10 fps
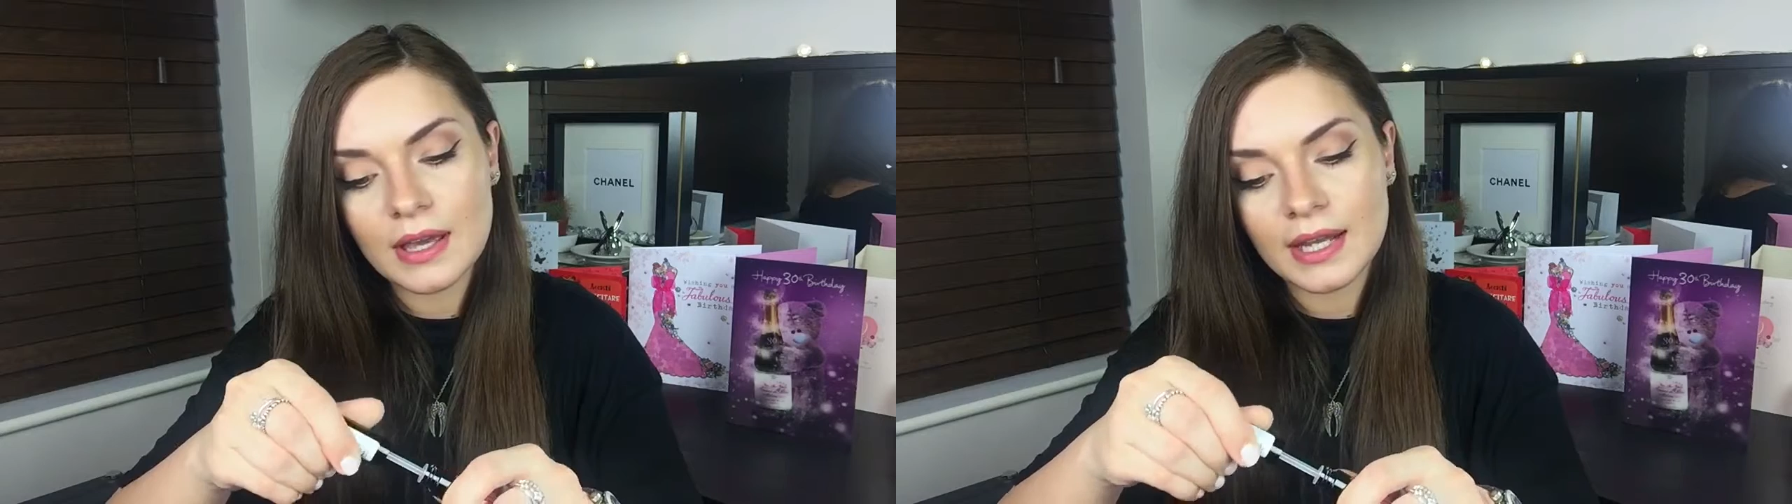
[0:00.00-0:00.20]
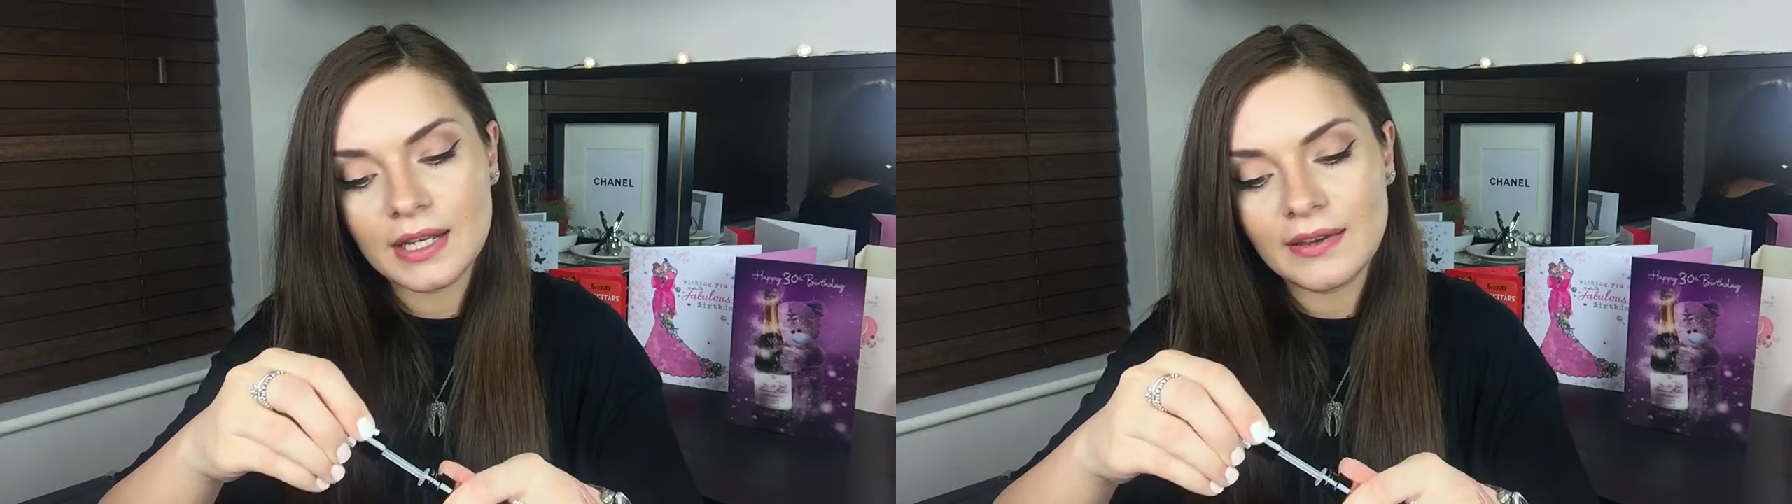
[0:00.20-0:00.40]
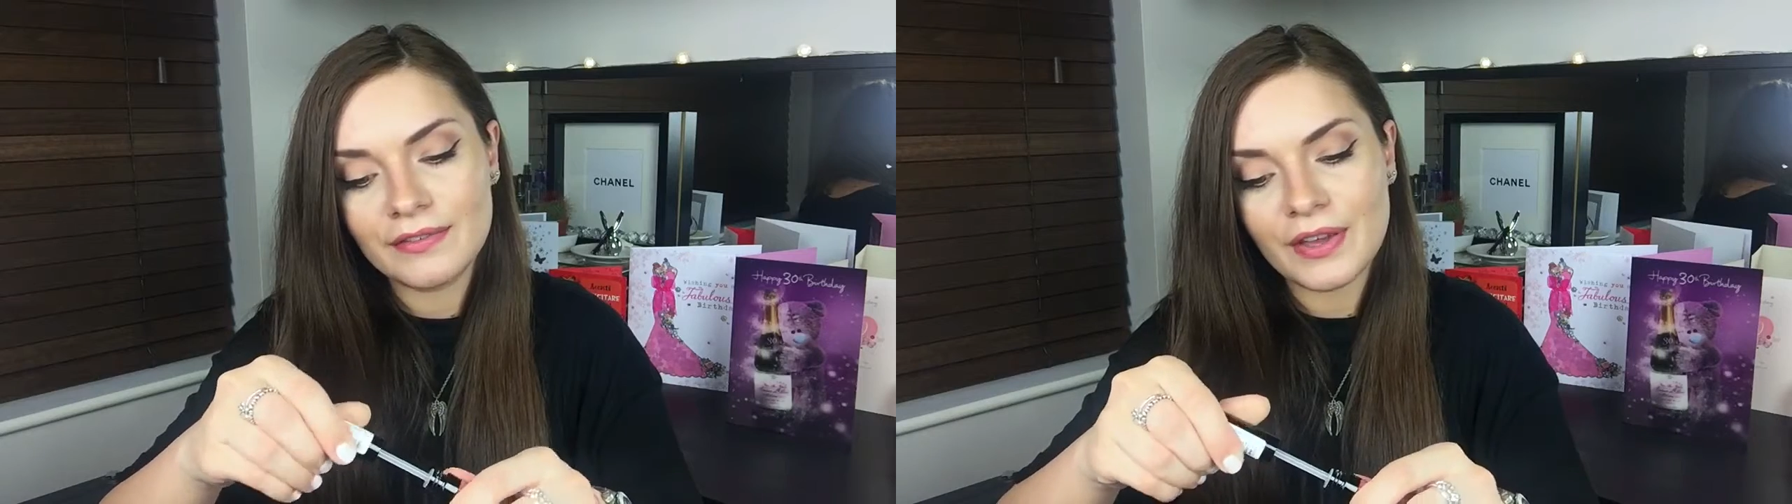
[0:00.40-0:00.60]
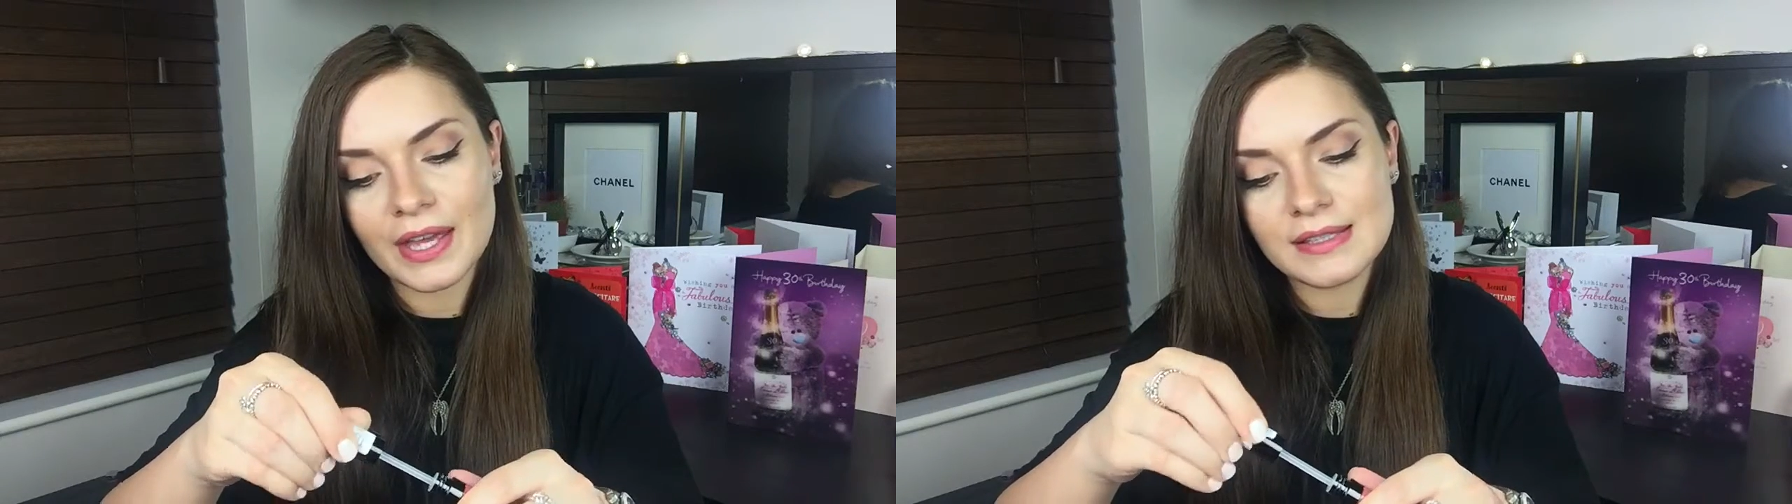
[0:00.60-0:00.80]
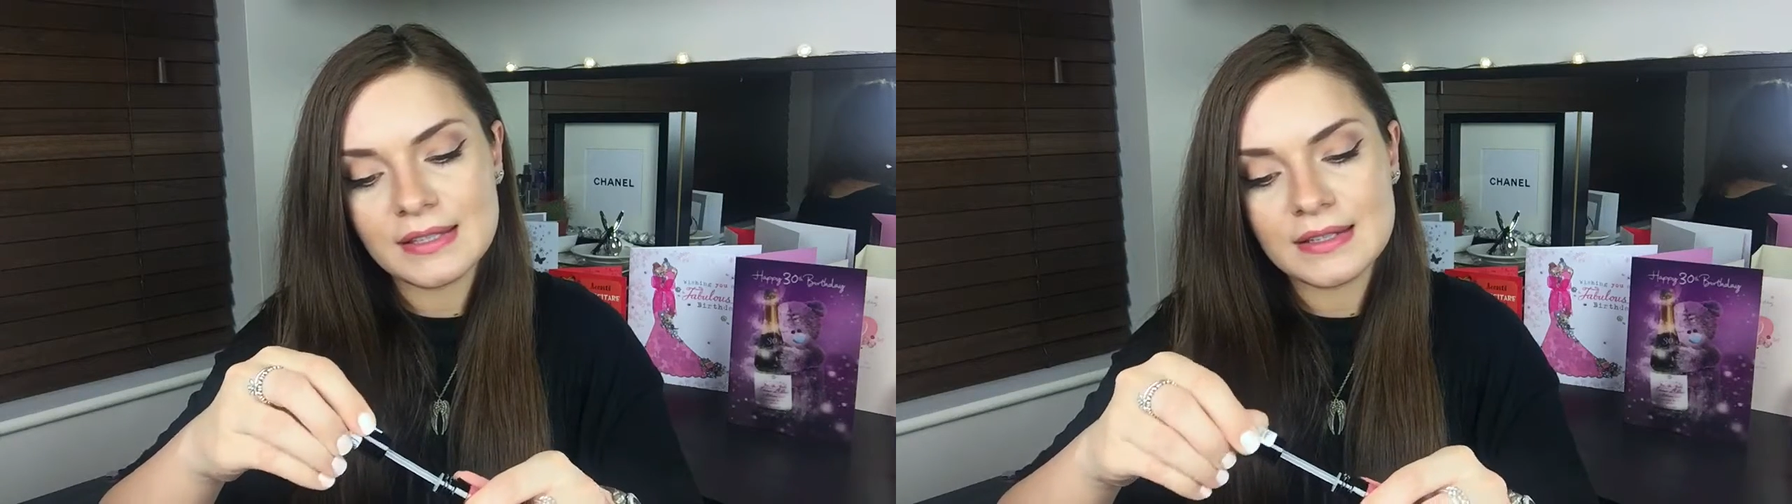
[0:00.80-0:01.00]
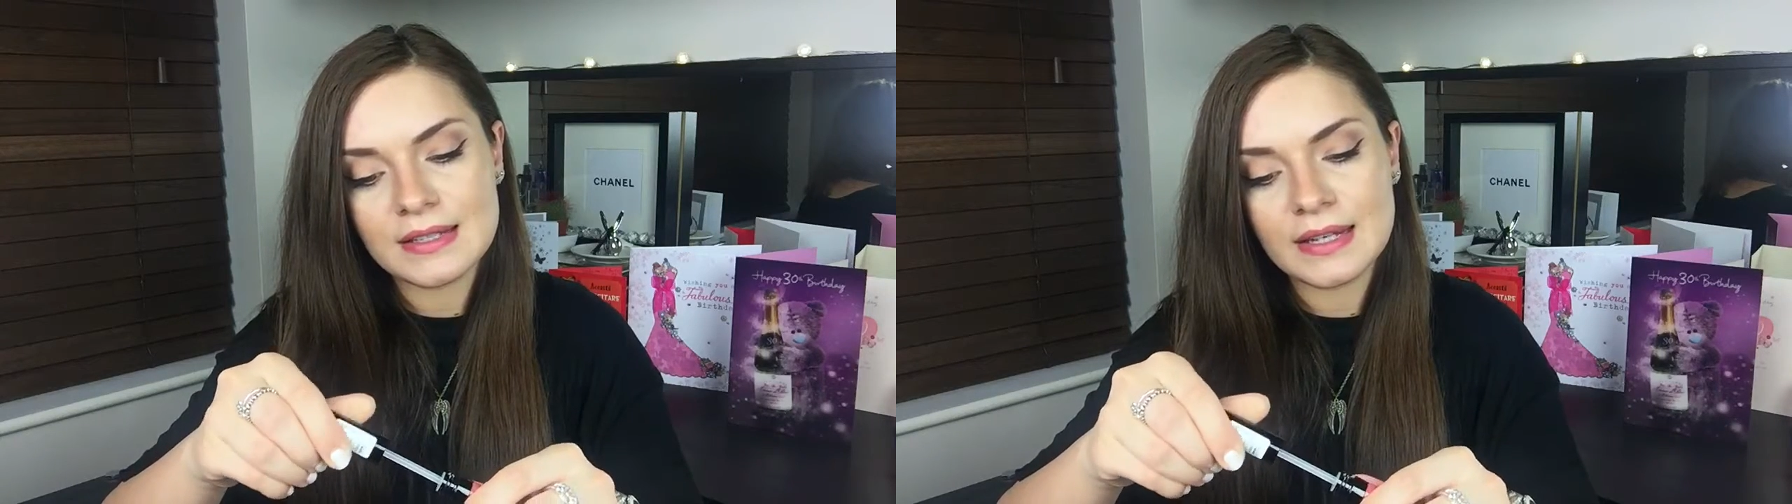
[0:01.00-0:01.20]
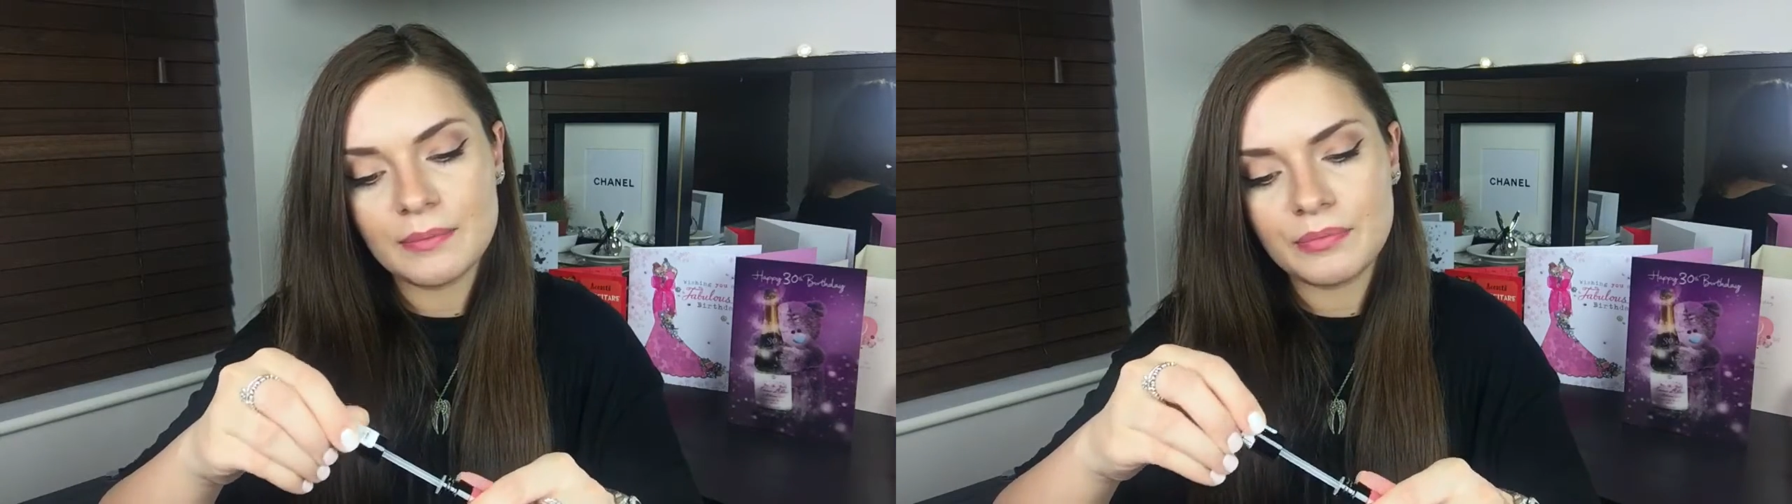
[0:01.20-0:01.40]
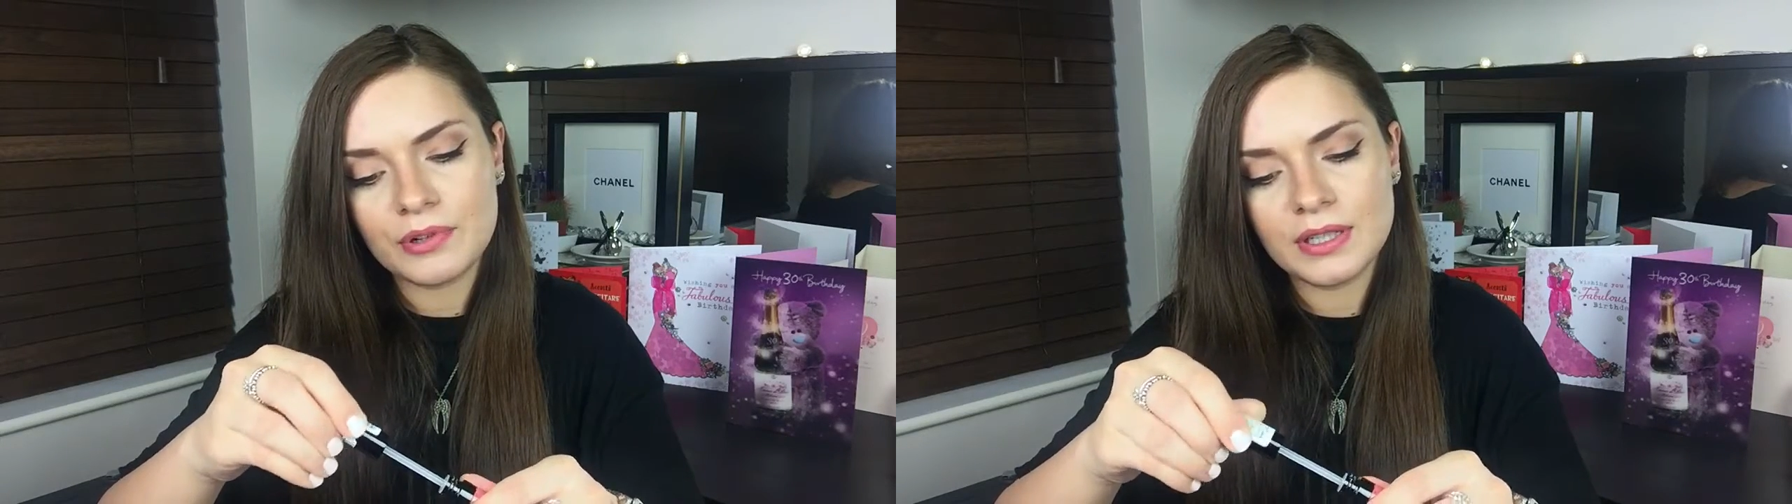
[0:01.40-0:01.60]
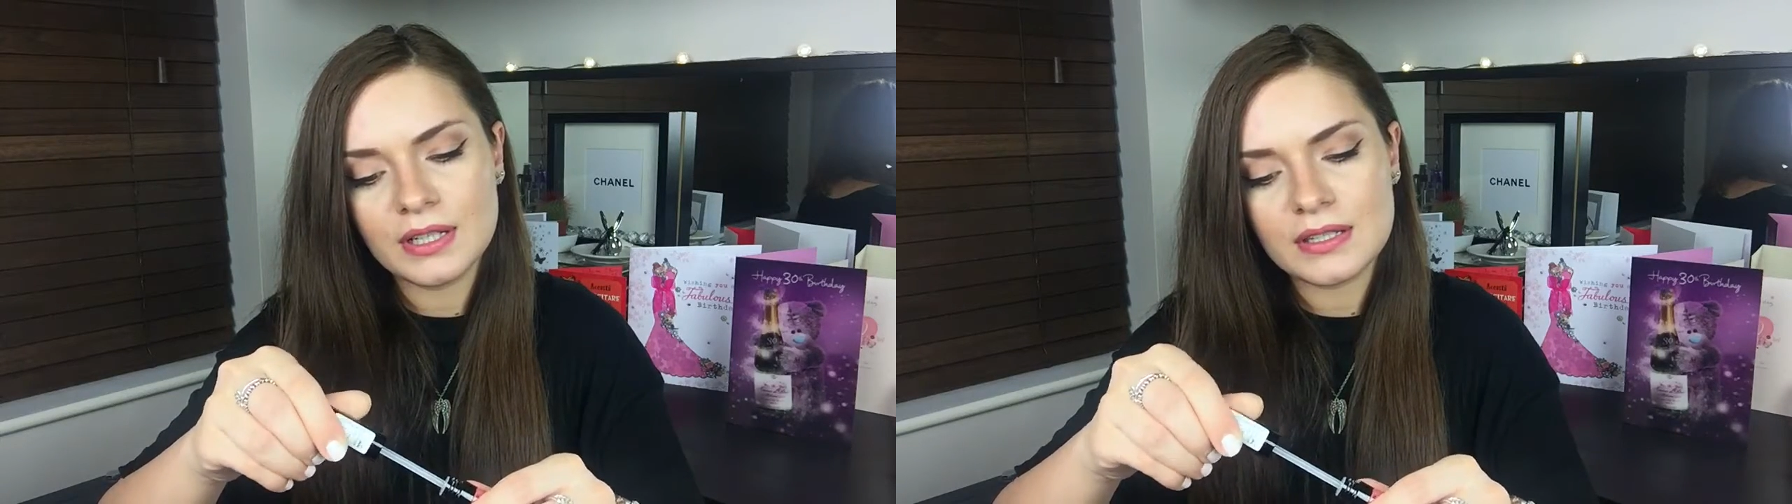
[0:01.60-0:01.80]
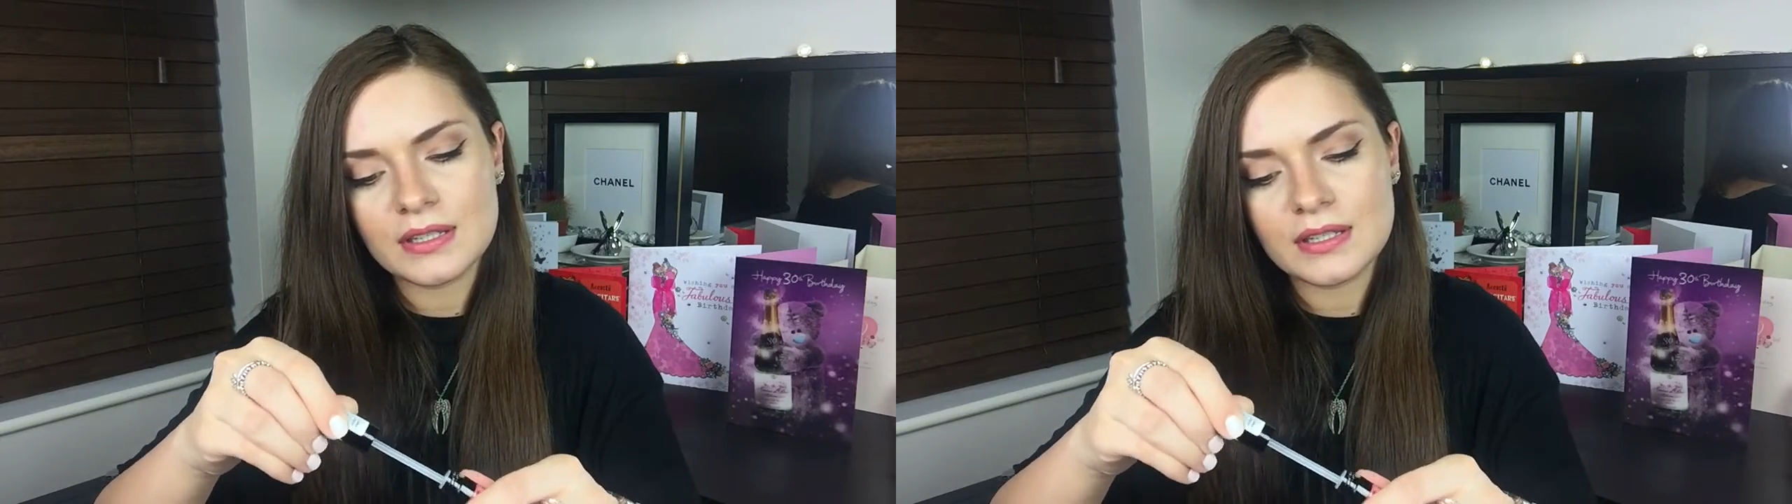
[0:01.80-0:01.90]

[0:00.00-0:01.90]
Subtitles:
Any of Essence lip products.